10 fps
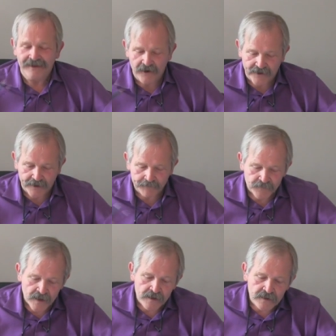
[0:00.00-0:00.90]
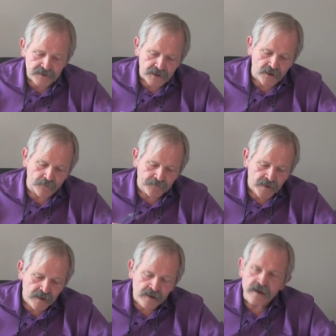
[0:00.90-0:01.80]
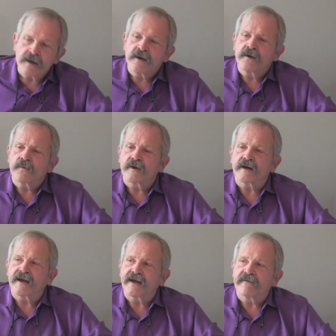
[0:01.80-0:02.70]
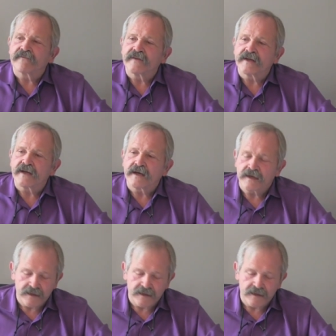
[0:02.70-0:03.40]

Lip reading: Okay, so we're going to have the